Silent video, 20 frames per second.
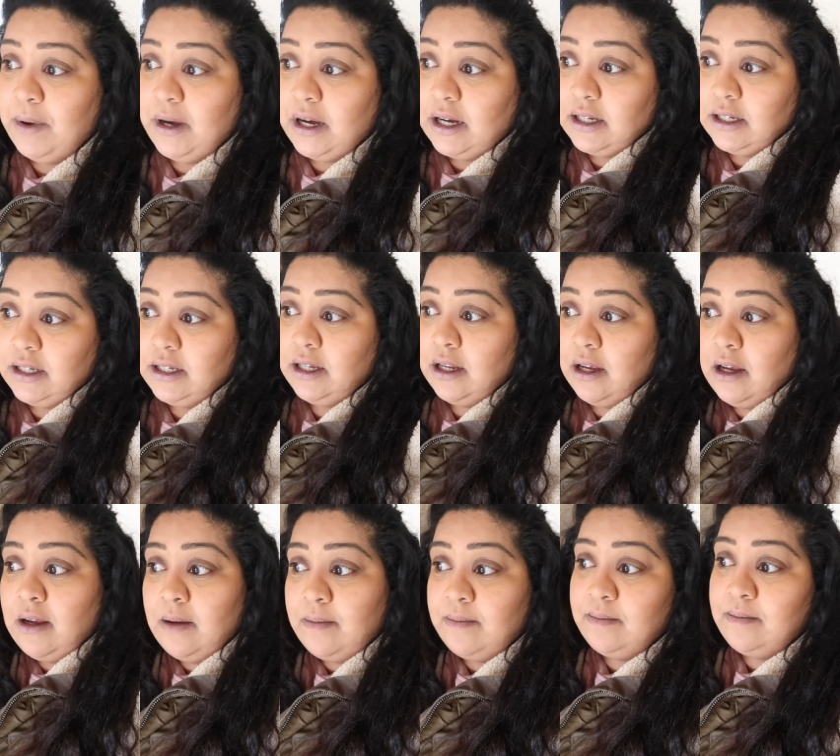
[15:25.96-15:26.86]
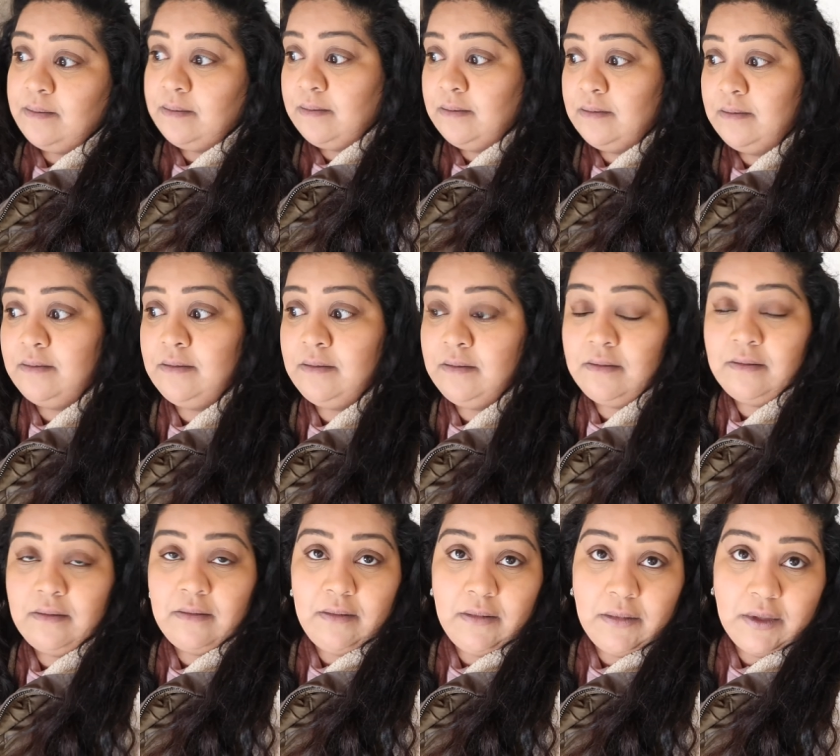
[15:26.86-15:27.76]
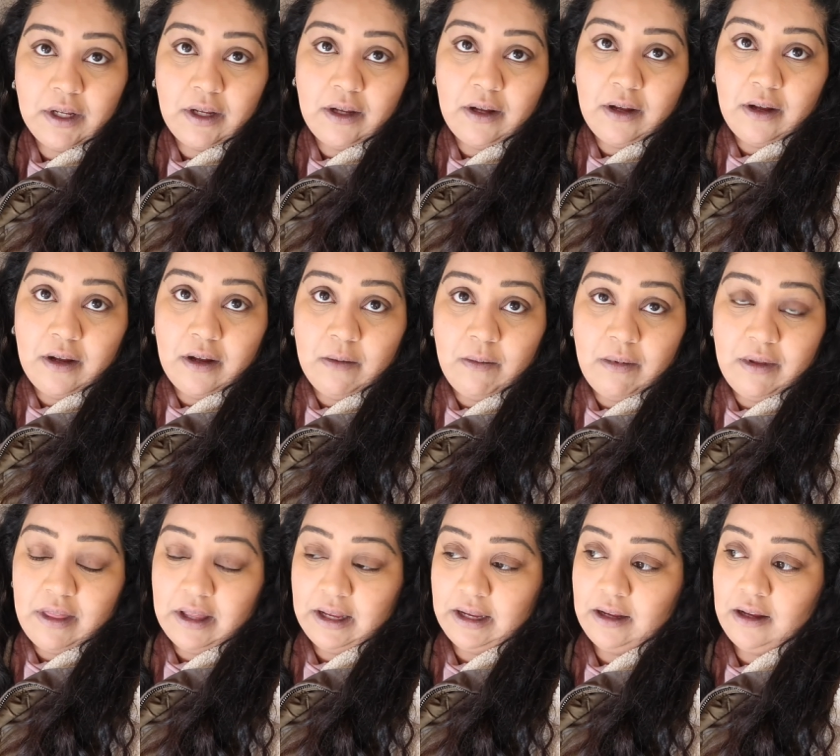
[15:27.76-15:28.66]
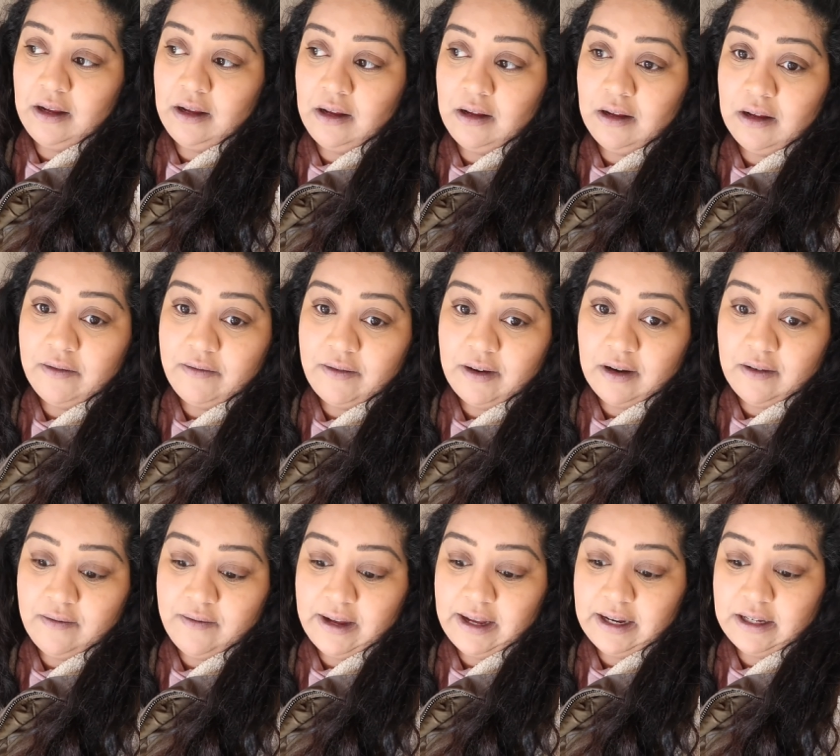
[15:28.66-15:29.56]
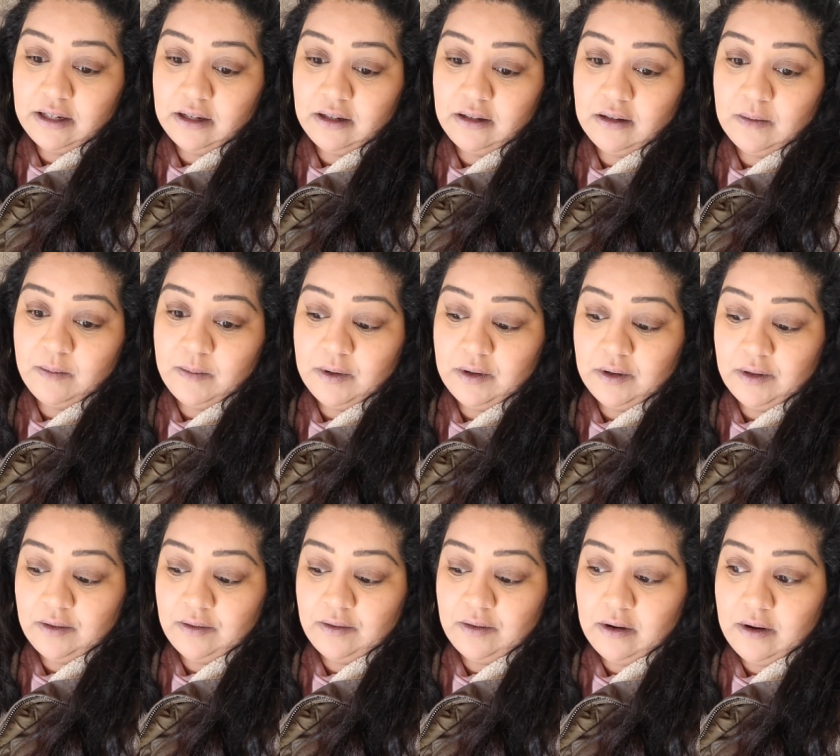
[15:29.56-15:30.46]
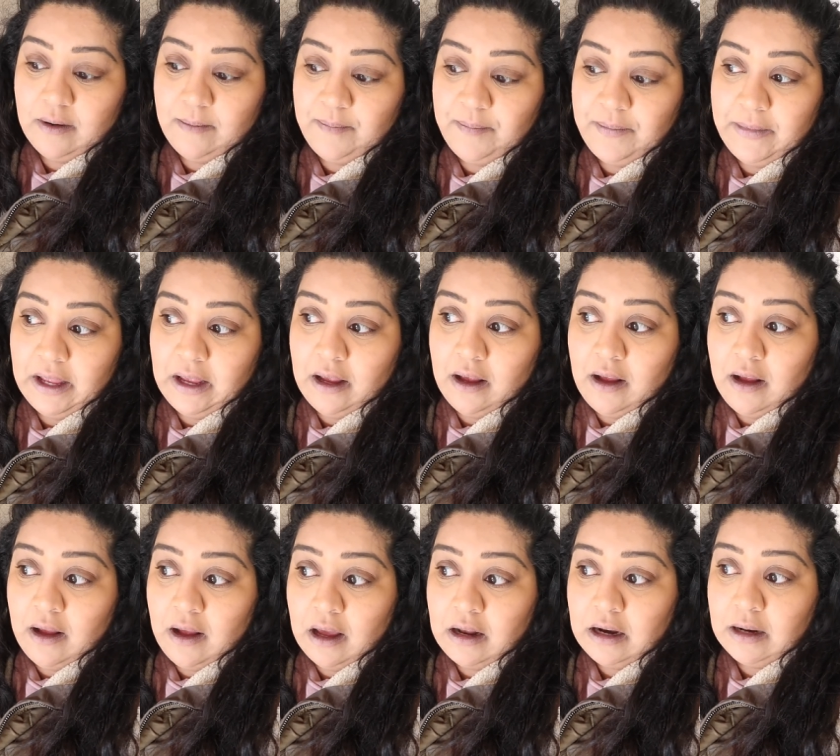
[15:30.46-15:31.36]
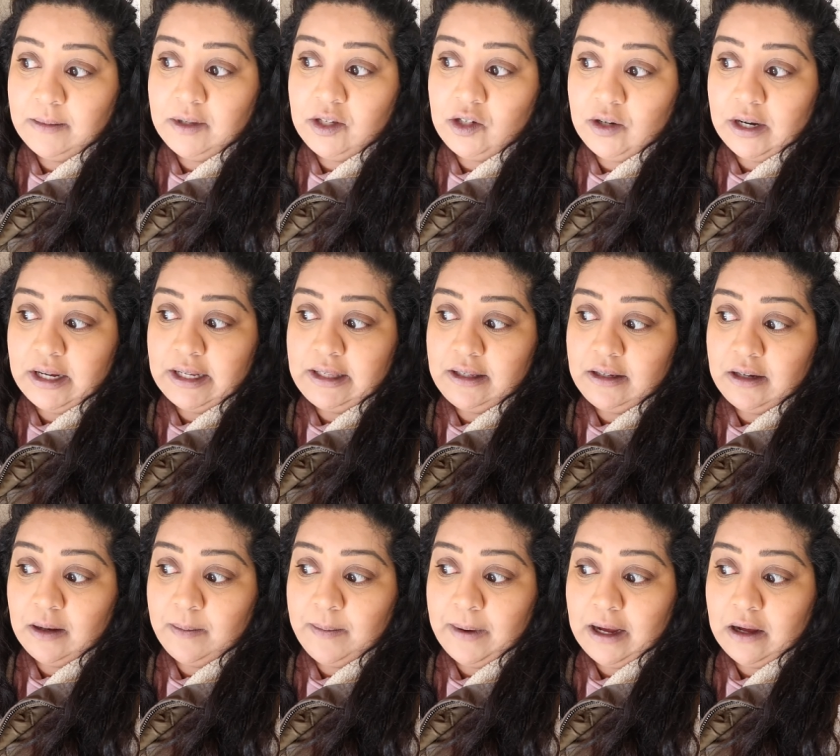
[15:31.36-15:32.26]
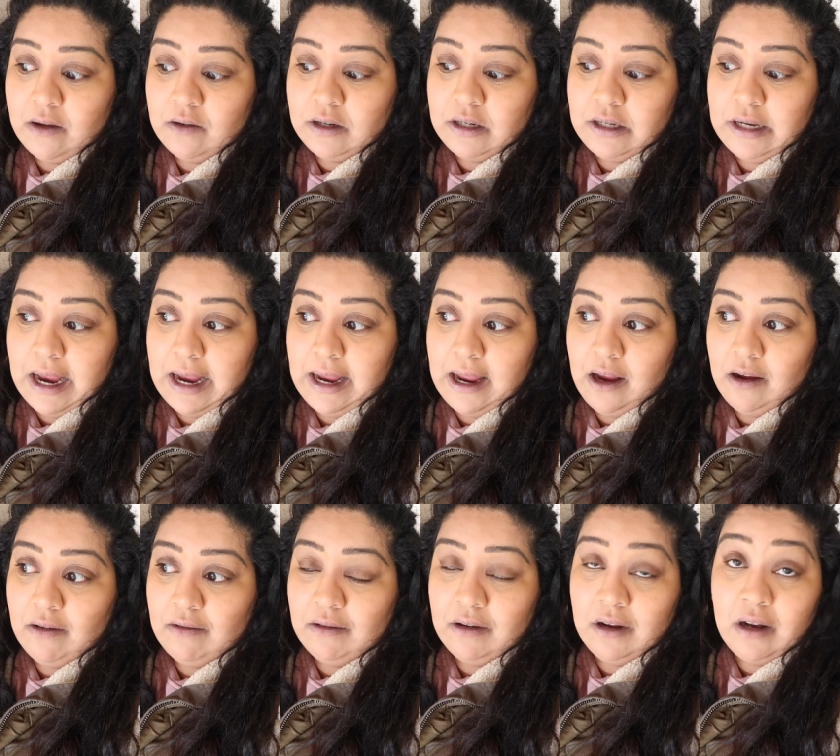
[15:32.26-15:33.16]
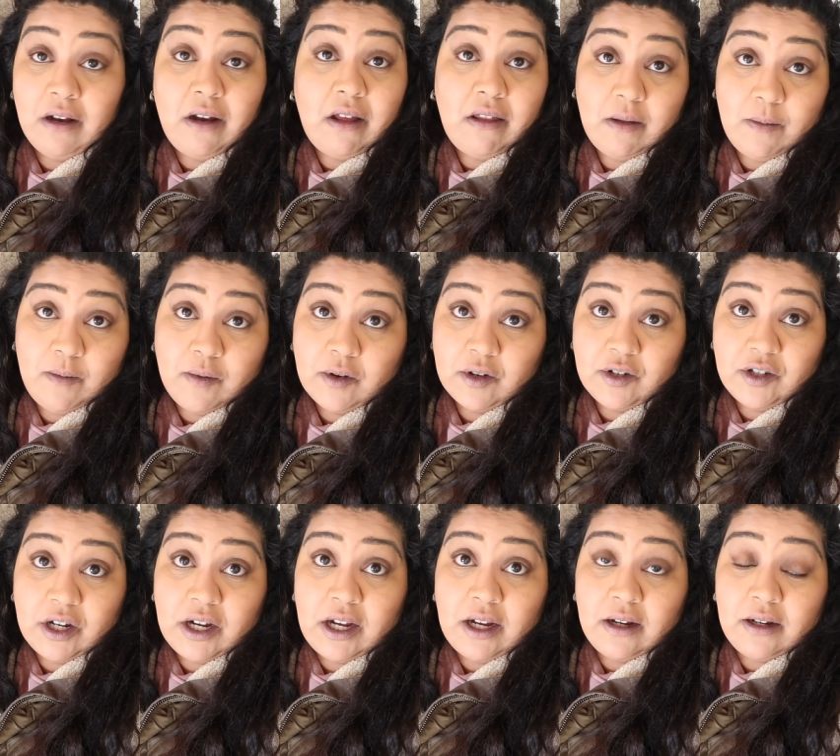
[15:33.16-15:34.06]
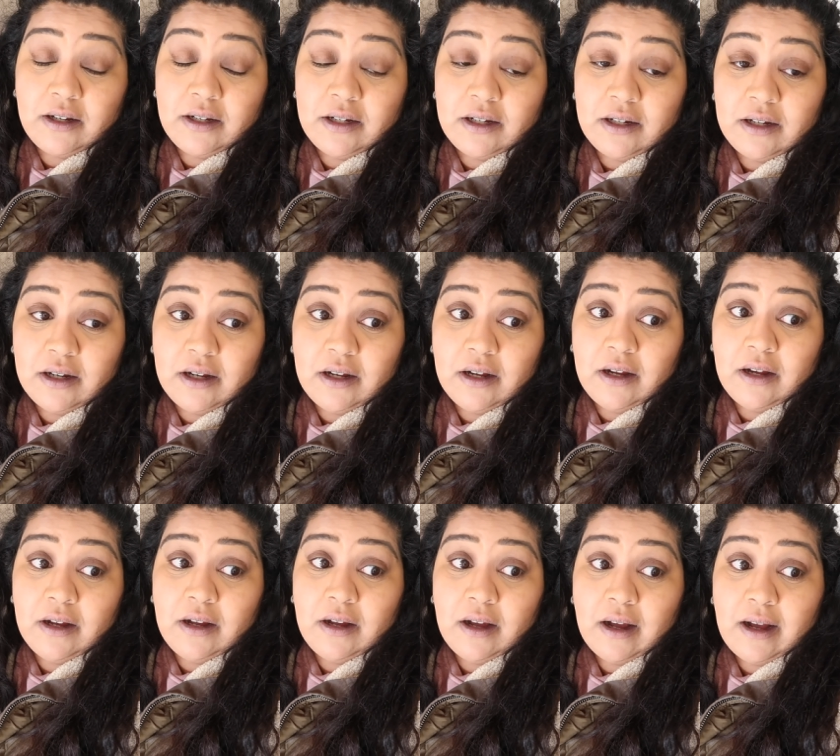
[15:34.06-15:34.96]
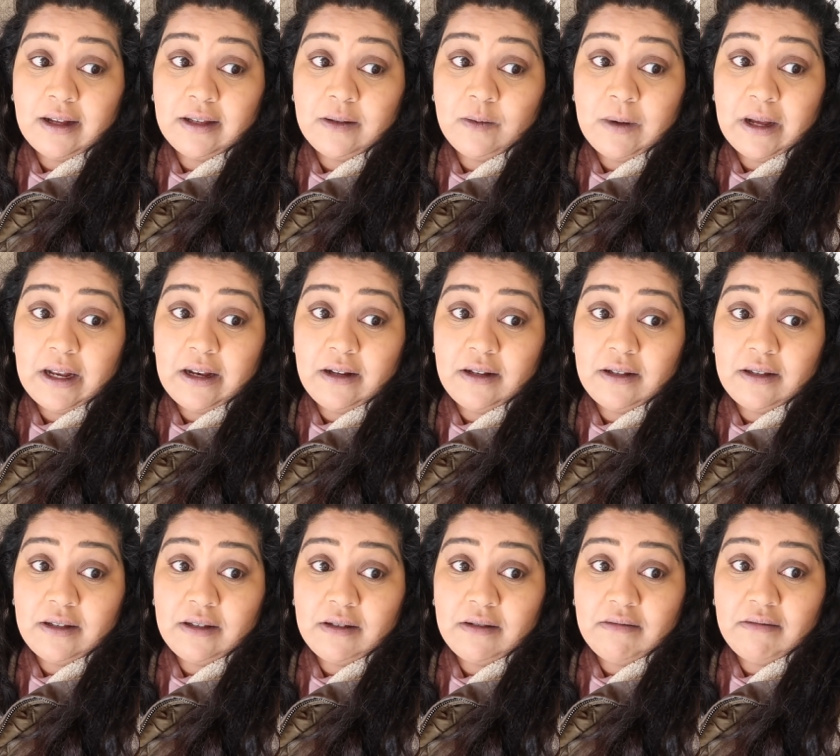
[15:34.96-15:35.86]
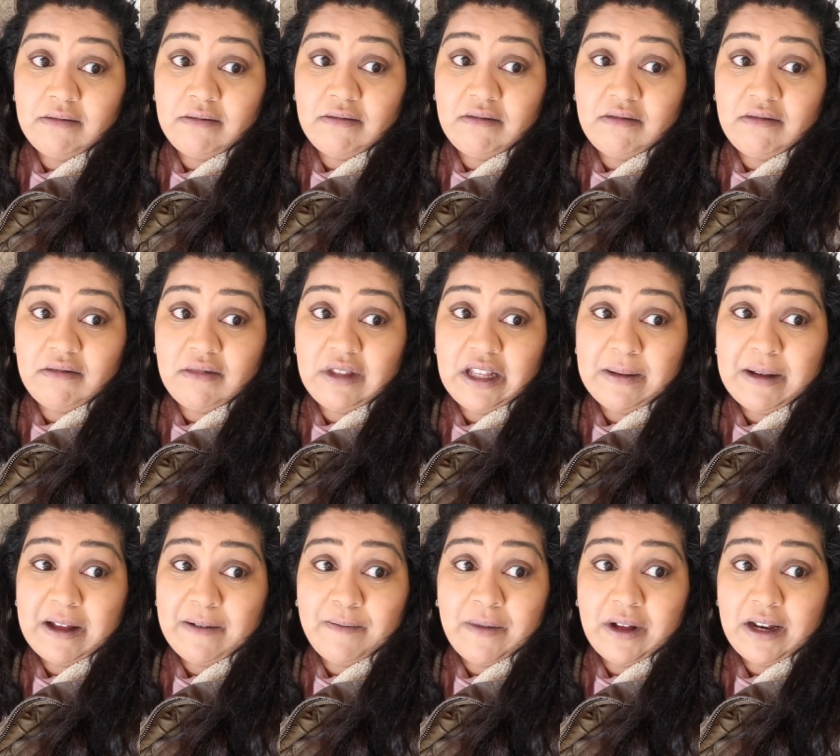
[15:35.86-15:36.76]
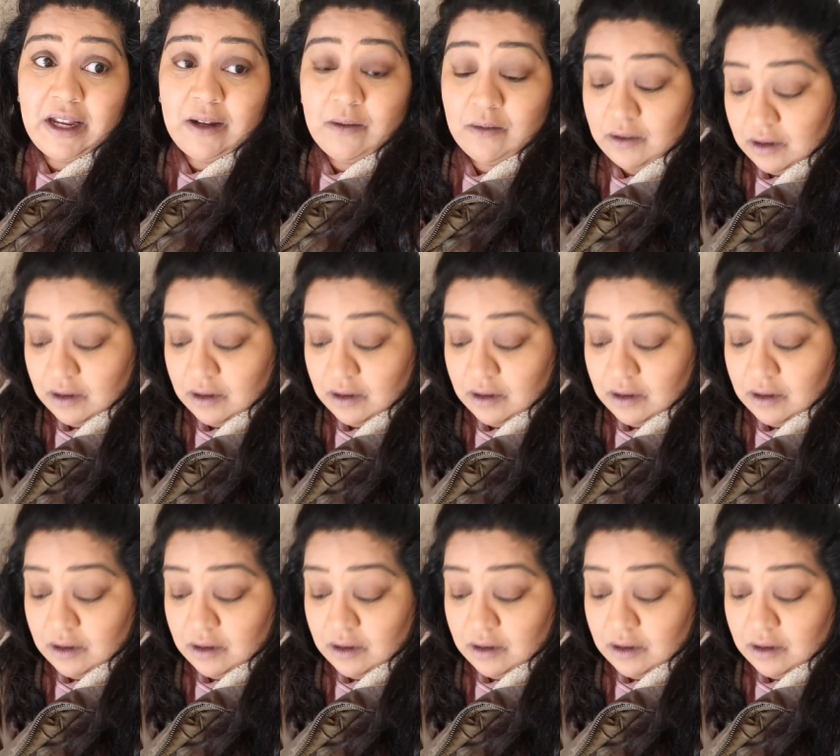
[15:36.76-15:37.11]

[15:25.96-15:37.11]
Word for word: But um, we're thinking of renovating the bathroom and I'm stressed about taking on another project as well as the amount of money it will